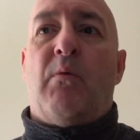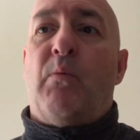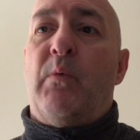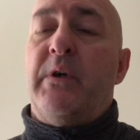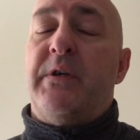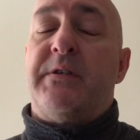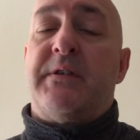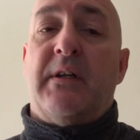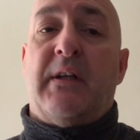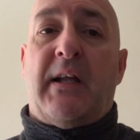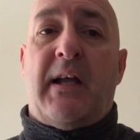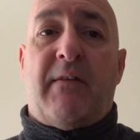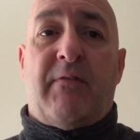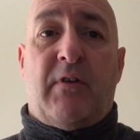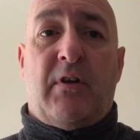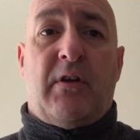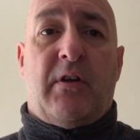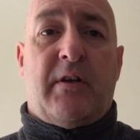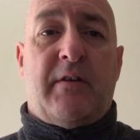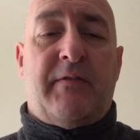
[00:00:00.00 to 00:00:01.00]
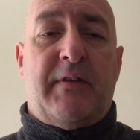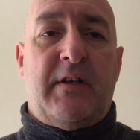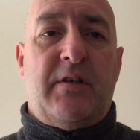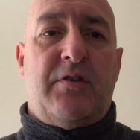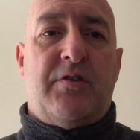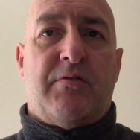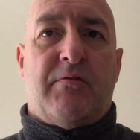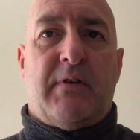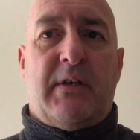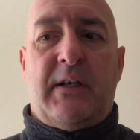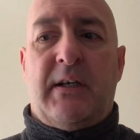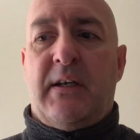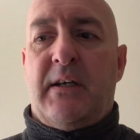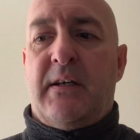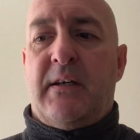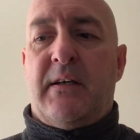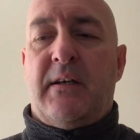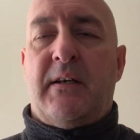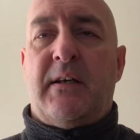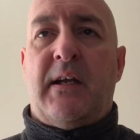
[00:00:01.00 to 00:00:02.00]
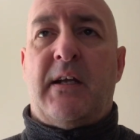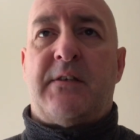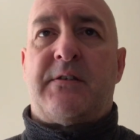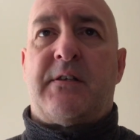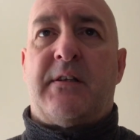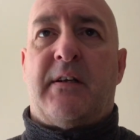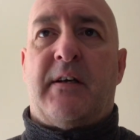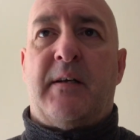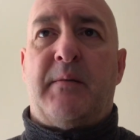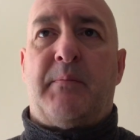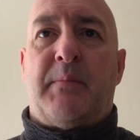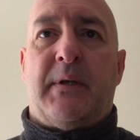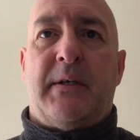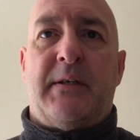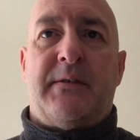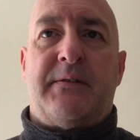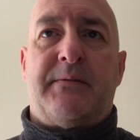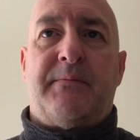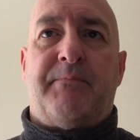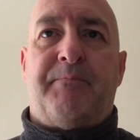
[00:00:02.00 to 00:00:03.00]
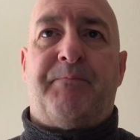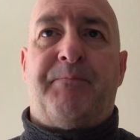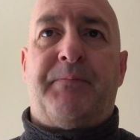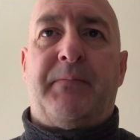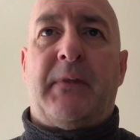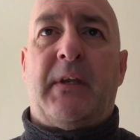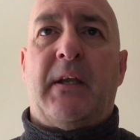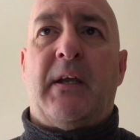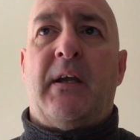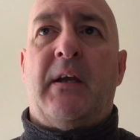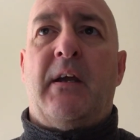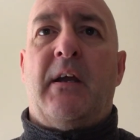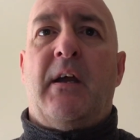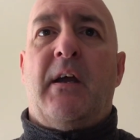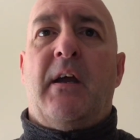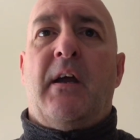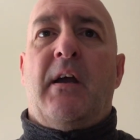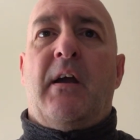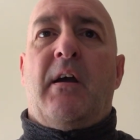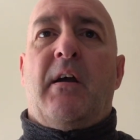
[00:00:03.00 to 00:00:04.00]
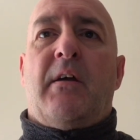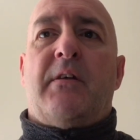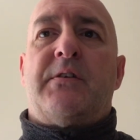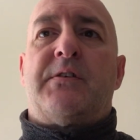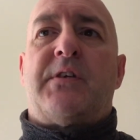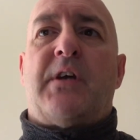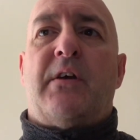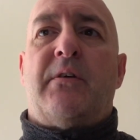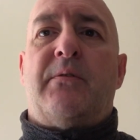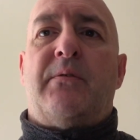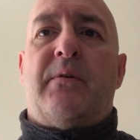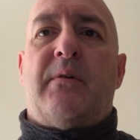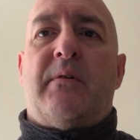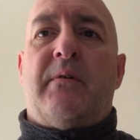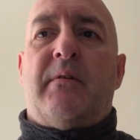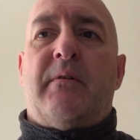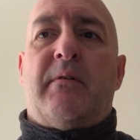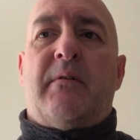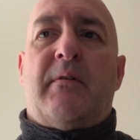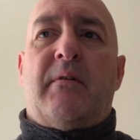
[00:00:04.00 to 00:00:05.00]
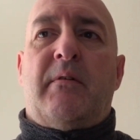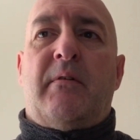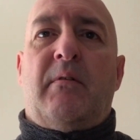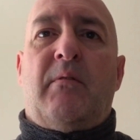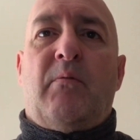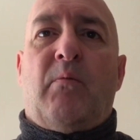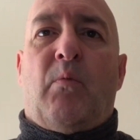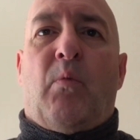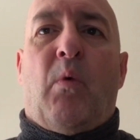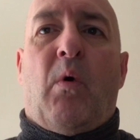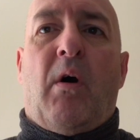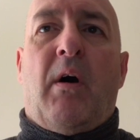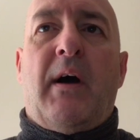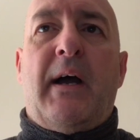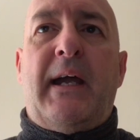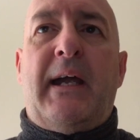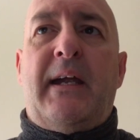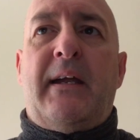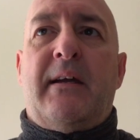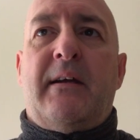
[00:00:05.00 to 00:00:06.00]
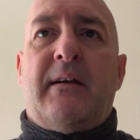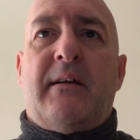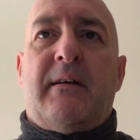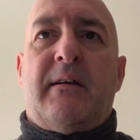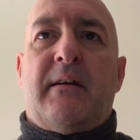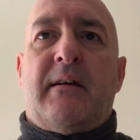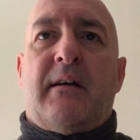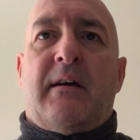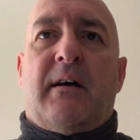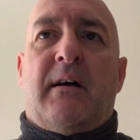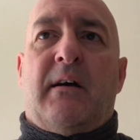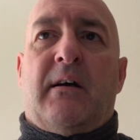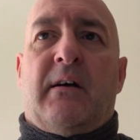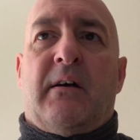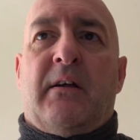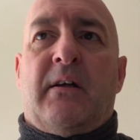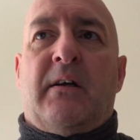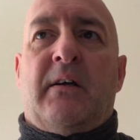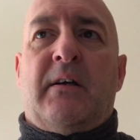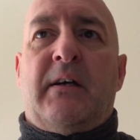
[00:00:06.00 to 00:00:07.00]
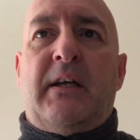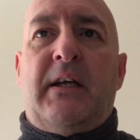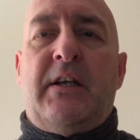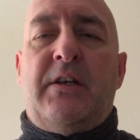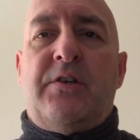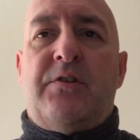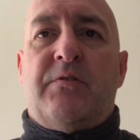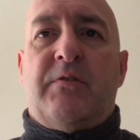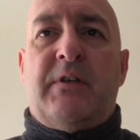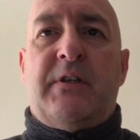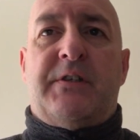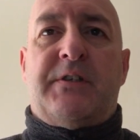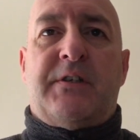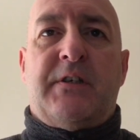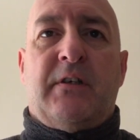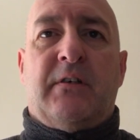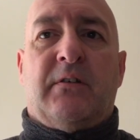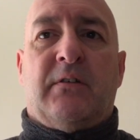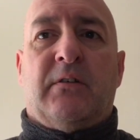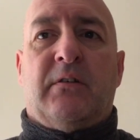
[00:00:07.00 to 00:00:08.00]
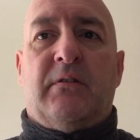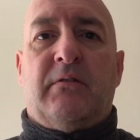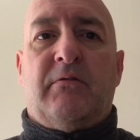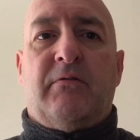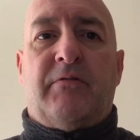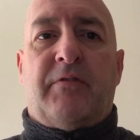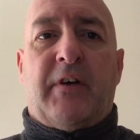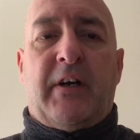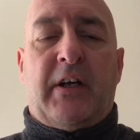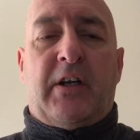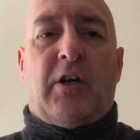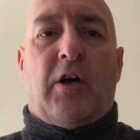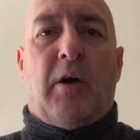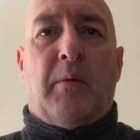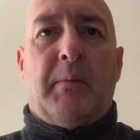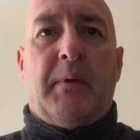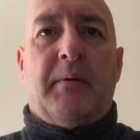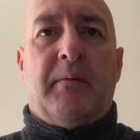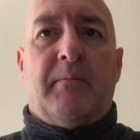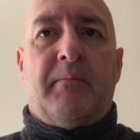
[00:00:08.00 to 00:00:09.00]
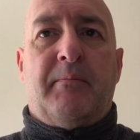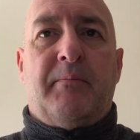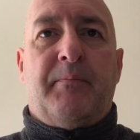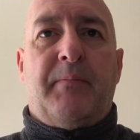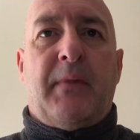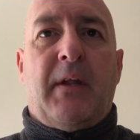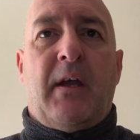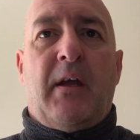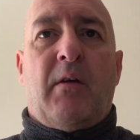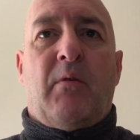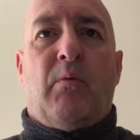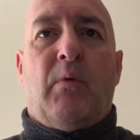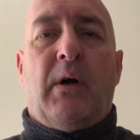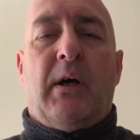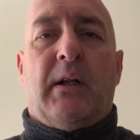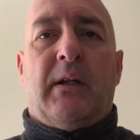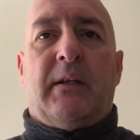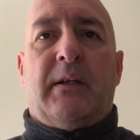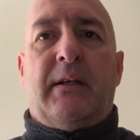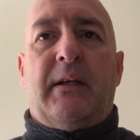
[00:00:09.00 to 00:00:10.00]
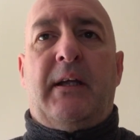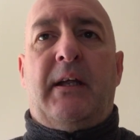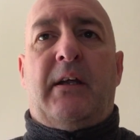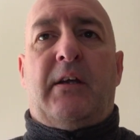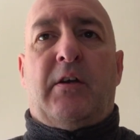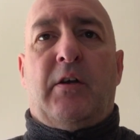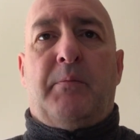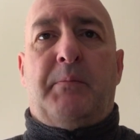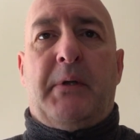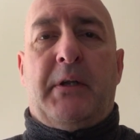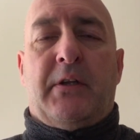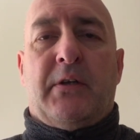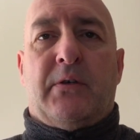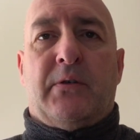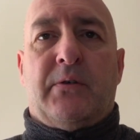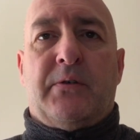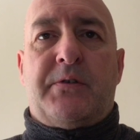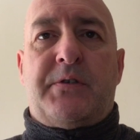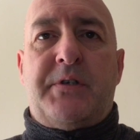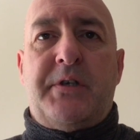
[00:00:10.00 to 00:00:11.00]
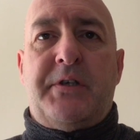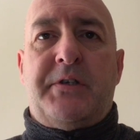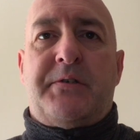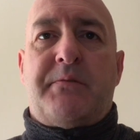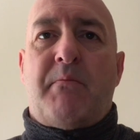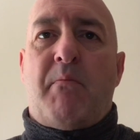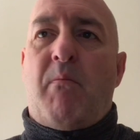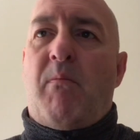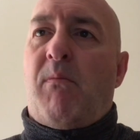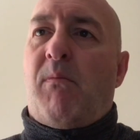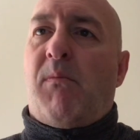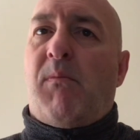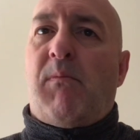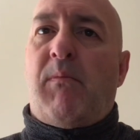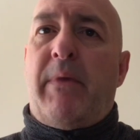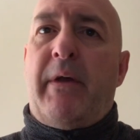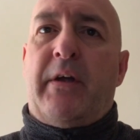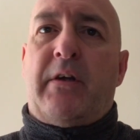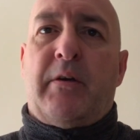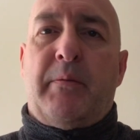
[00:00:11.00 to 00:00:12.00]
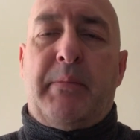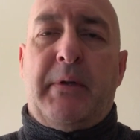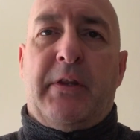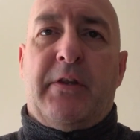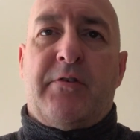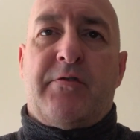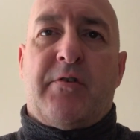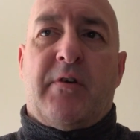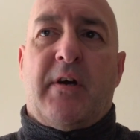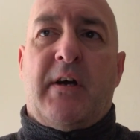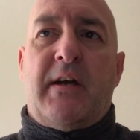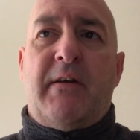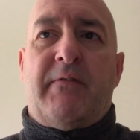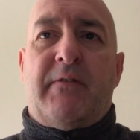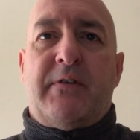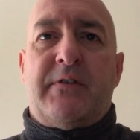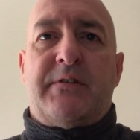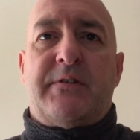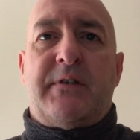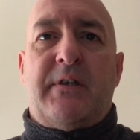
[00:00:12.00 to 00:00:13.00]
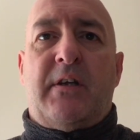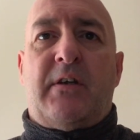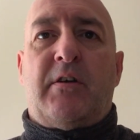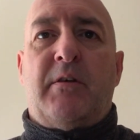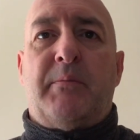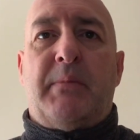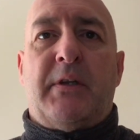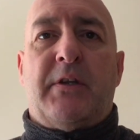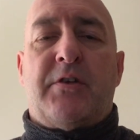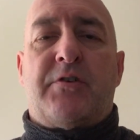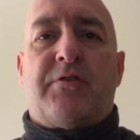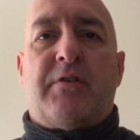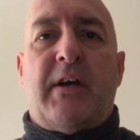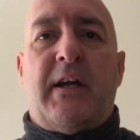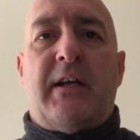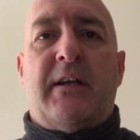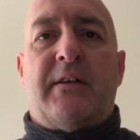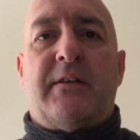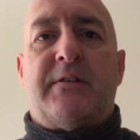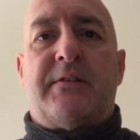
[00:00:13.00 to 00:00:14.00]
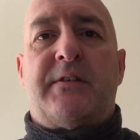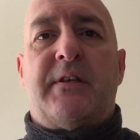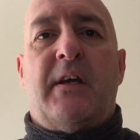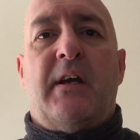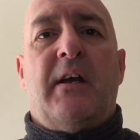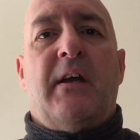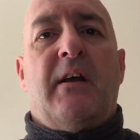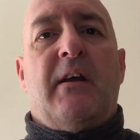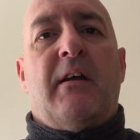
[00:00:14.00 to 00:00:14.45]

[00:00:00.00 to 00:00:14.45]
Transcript: we still have a lot of injury. Next slide, please. So why are injuries still very common? Well, it could be the horses, it could be the drivers, it could be the trainers,